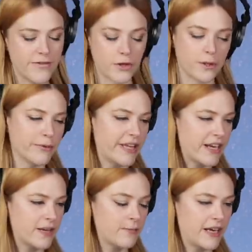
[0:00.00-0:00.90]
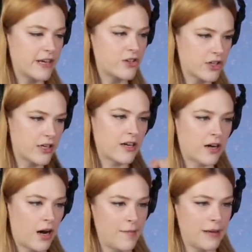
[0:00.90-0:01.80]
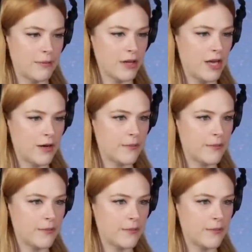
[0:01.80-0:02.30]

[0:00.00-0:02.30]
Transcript: If you're a Blink, make sure to comment below.